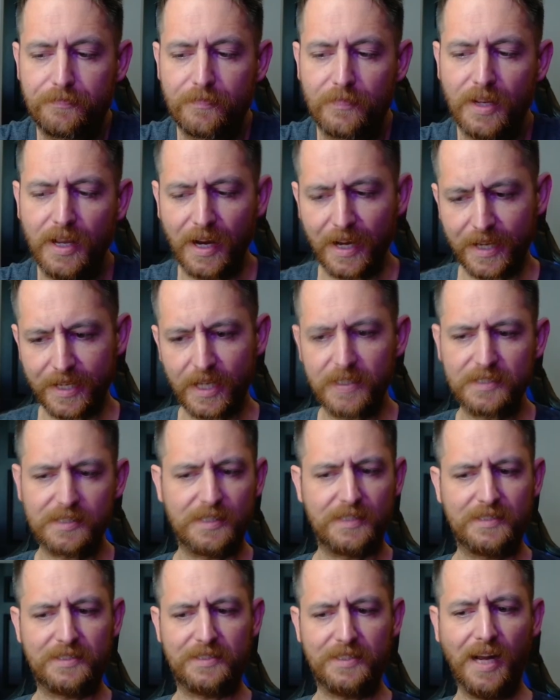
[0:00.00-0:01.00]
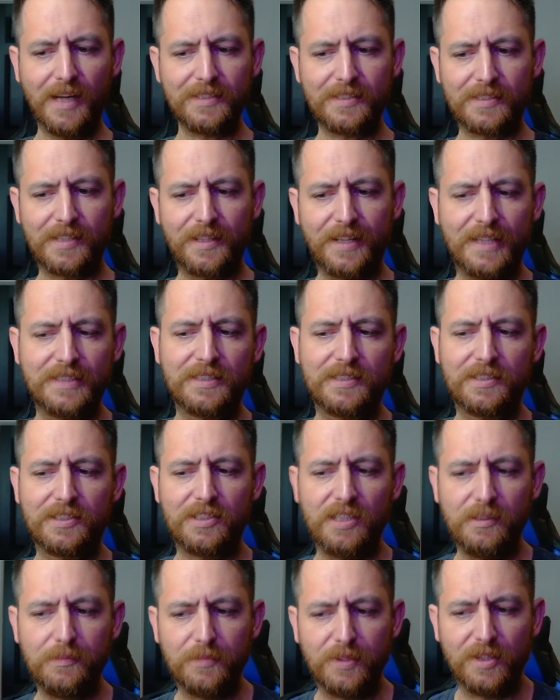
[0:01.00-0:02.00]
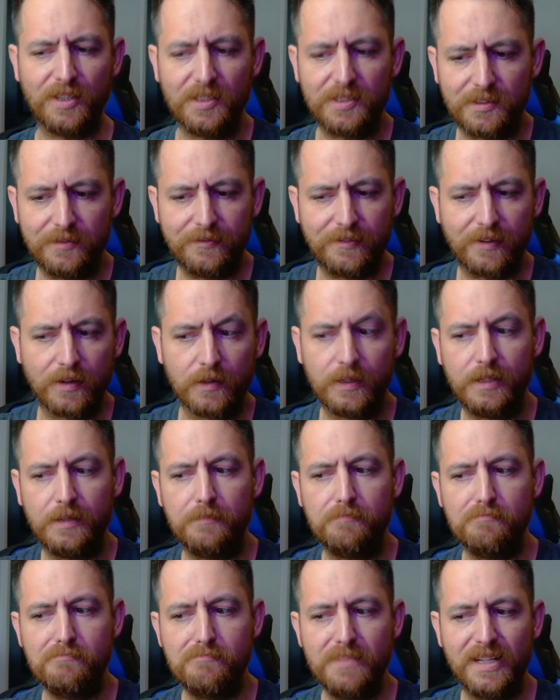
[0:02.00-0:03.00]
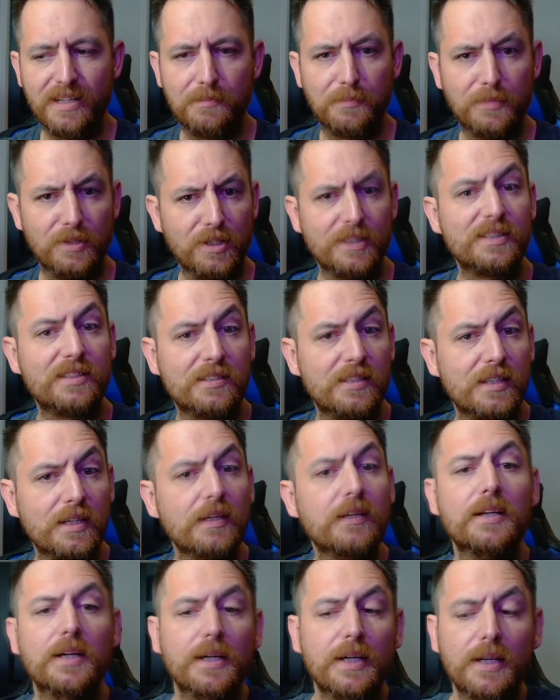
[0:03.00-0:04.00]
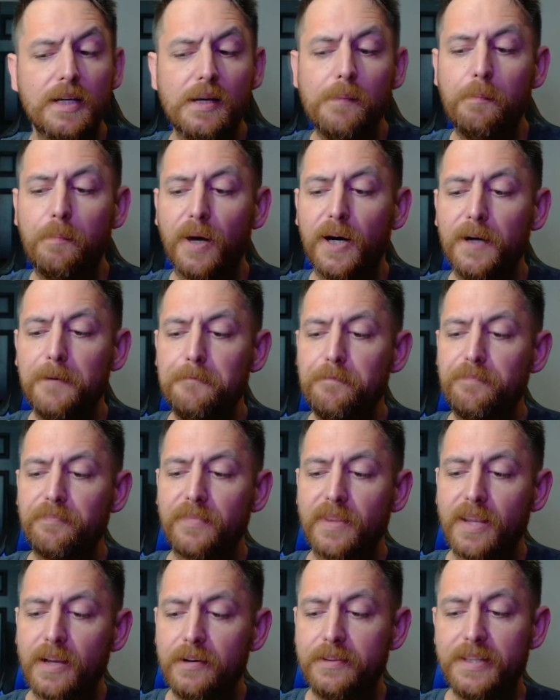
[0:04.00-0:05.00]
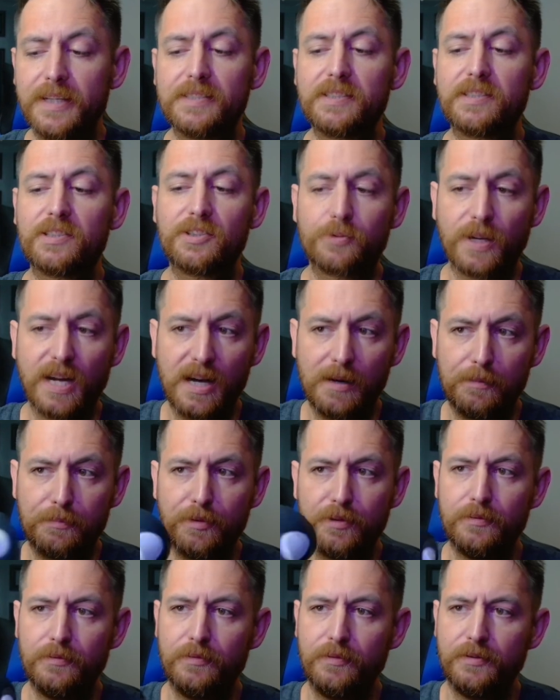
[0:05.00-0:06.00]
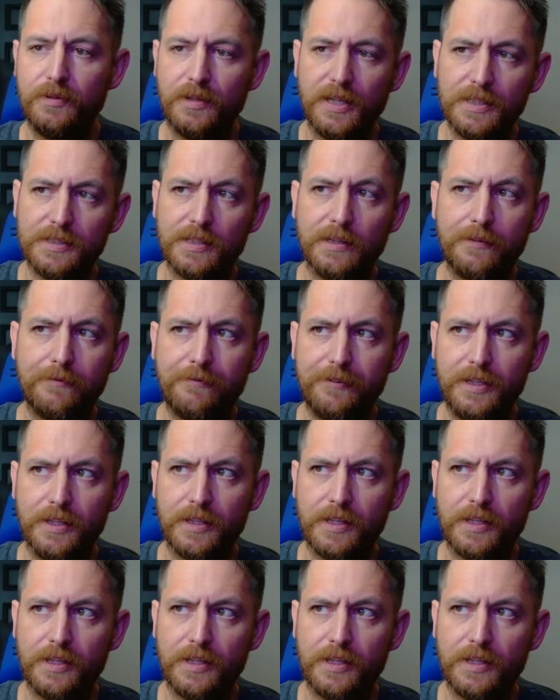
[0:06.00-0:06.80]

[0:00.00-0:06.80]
I guess it's nice that that's seamless and very minimalistic, but this strap is infinitely